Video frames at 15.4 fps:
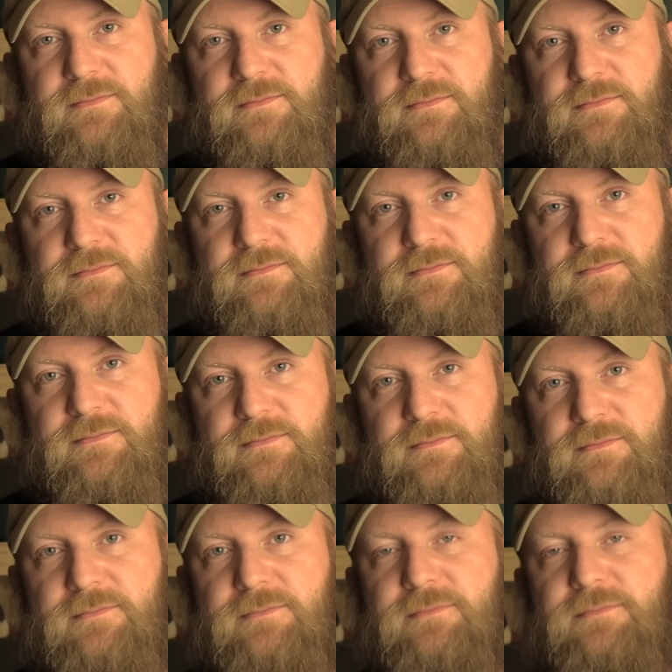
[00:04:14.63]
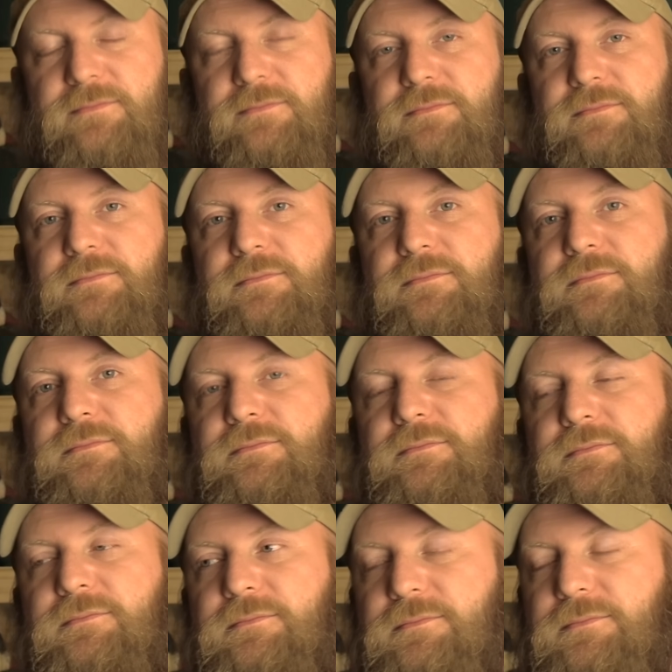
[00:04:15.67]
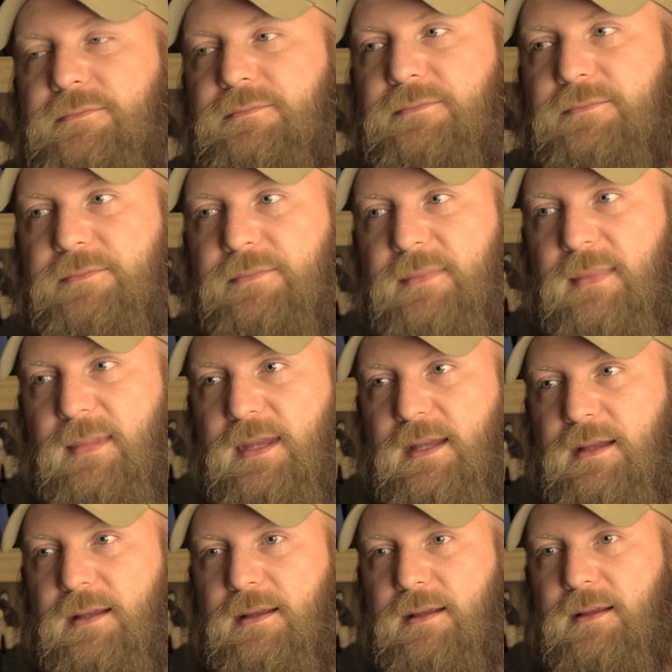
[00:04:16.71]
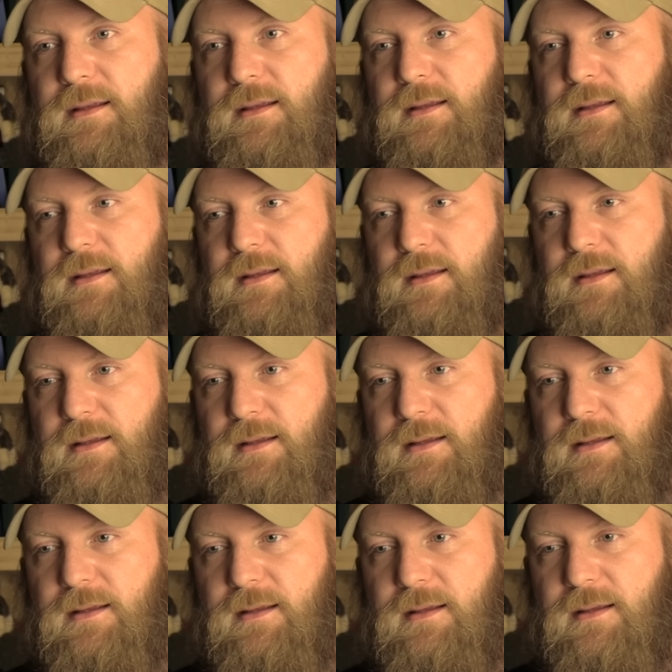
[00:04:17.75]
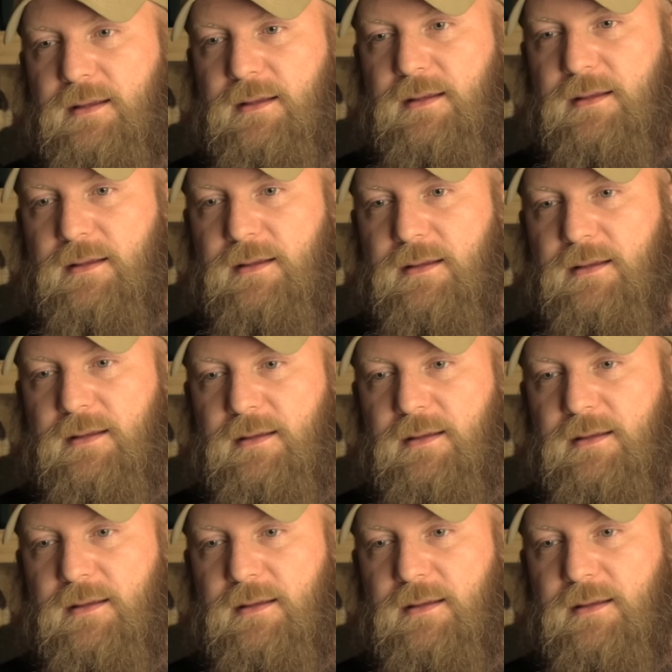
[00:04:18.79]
(silence)